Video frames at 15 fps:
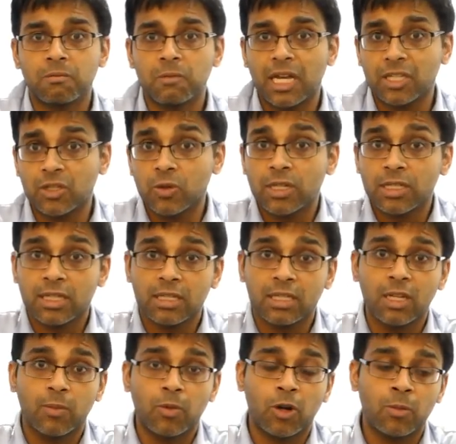as soon as they
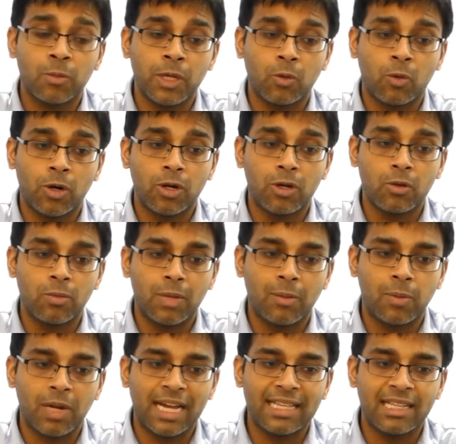see a problem, they want to
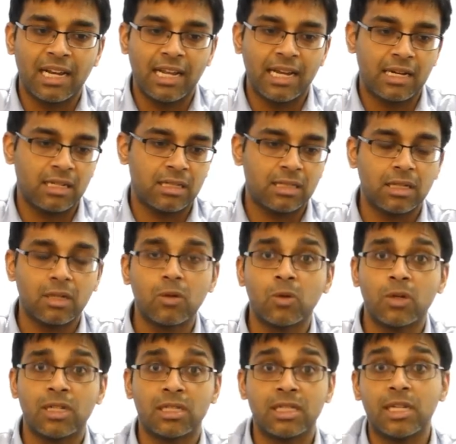apply the latest and
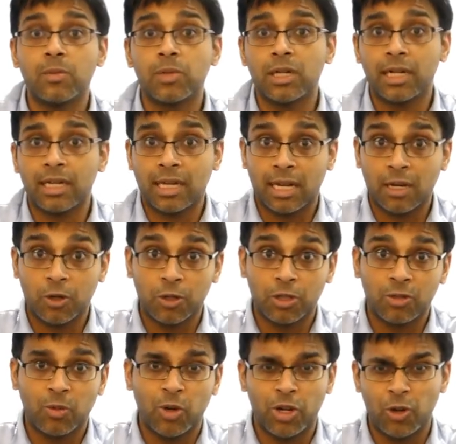coolest deep learning
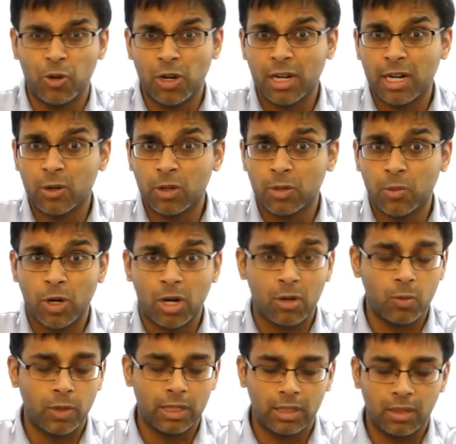algorithm or neural network model
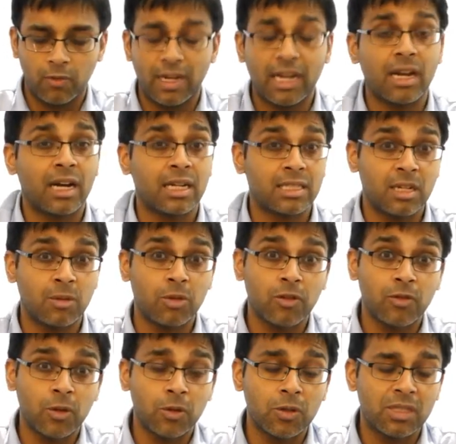with a very large number
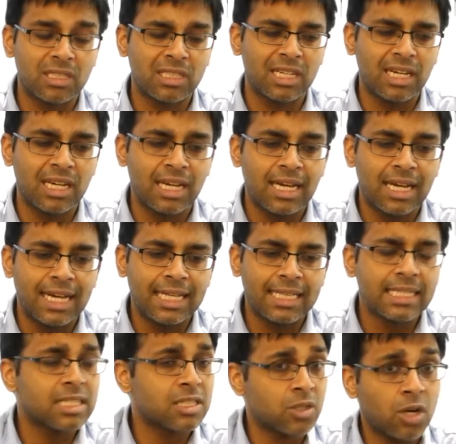of nodes.
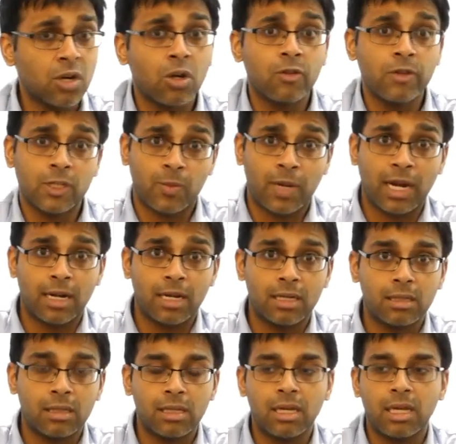This is not always practical.